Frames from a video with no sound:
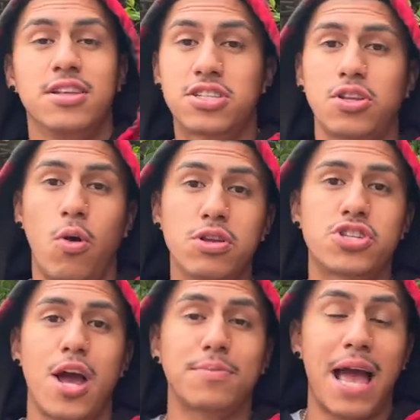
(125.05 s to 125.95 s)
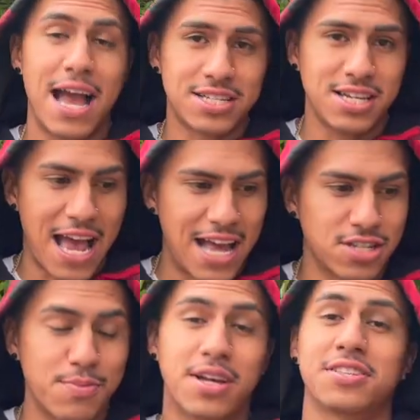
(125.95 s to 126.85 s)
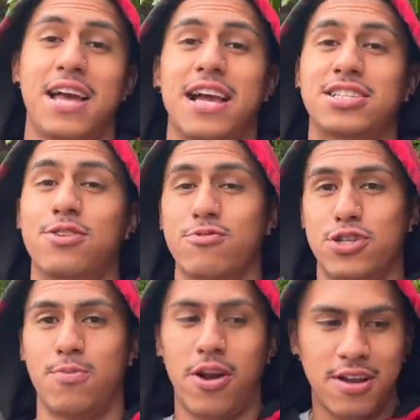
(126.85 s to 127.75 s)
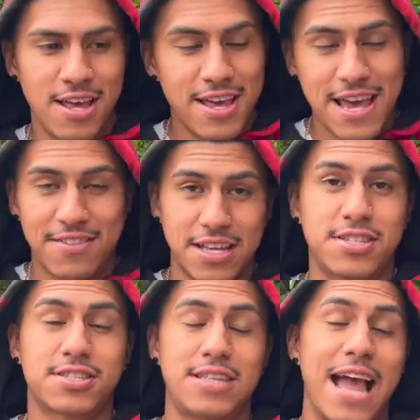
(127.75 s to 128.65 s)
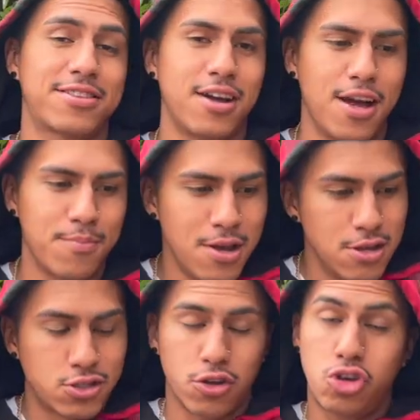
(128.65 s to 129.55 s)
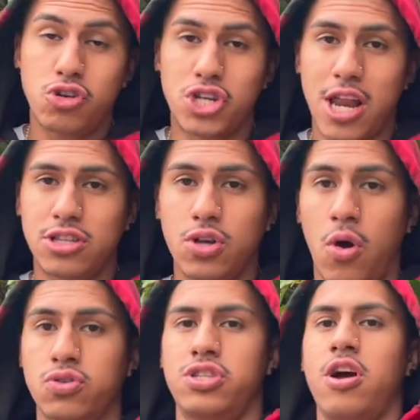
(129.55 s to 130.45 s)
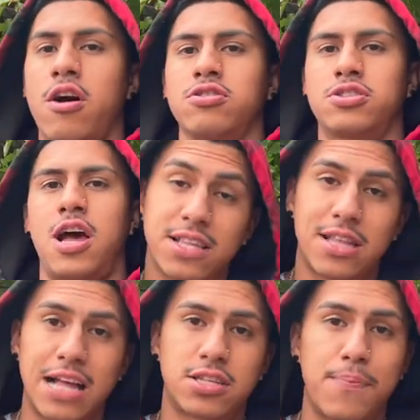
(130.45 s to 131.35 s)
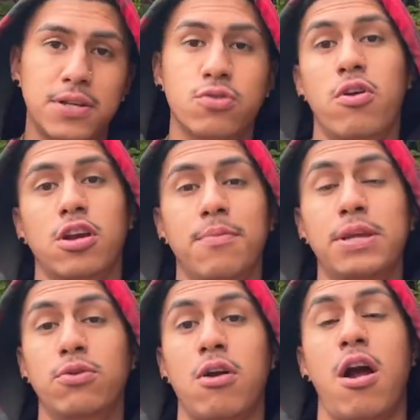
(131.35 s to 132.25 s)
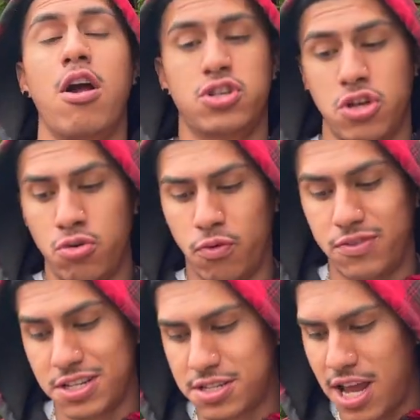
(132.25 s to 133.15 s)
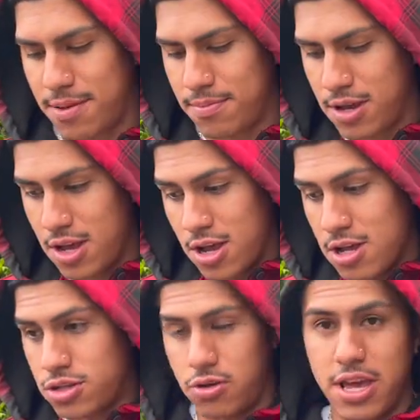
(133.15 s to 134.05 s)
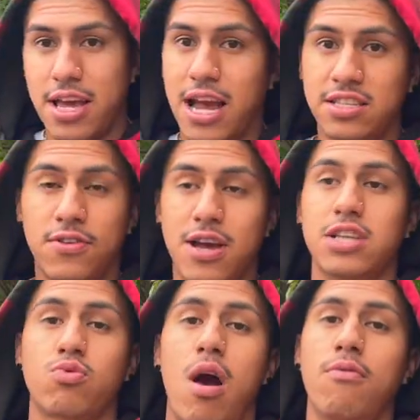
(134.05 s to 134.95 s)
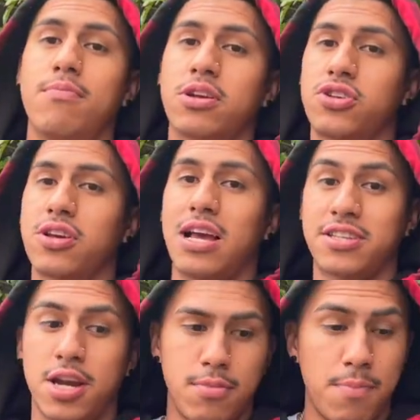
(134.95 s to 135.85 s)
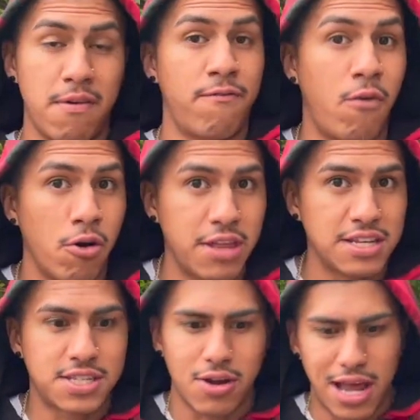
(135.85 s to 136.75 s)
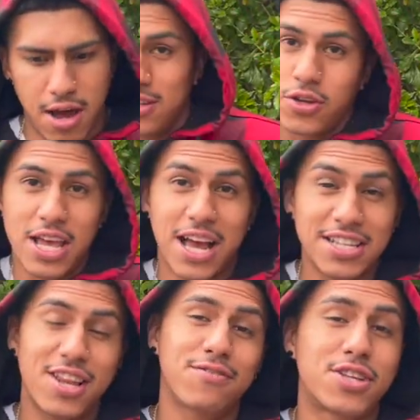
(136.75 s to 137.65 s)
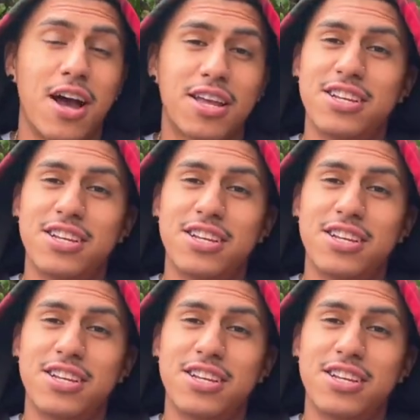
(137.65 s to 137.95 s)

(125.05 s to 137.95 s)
This is the only shop that actually has them because they actually were smart and they stacked up. So huge shout out to OC Auto Style. That's the person who are going to be doing our, our sunroof this time. So yeah, guys, if you guys want one, make sure you guys hit them up before they sell out. So yeah, guys, enough talking.